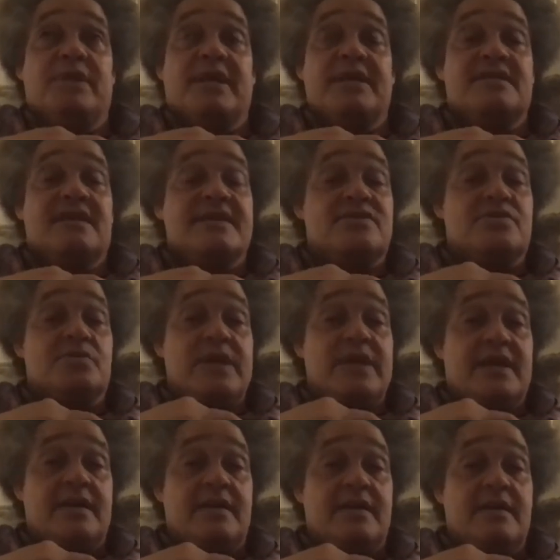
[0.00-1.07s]
or the
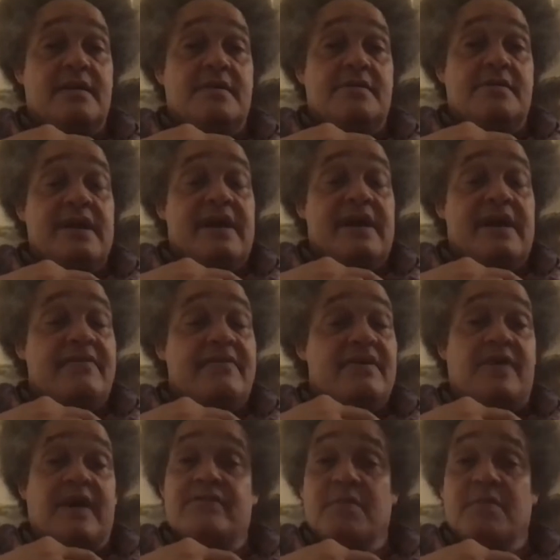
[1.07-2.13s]
UC. So that
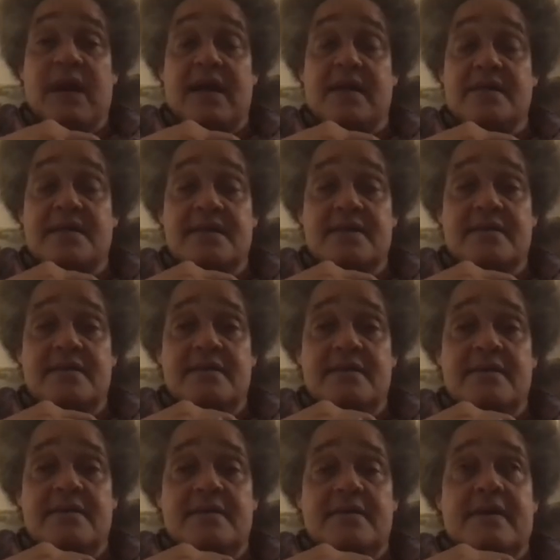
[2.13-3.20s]
means that you're capable
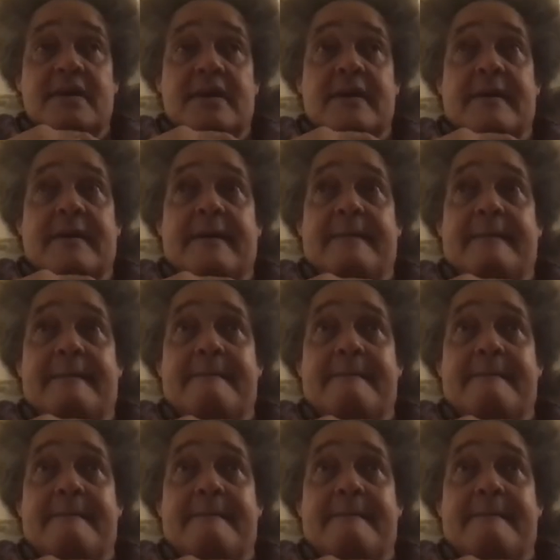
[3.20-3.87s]
of going to a place like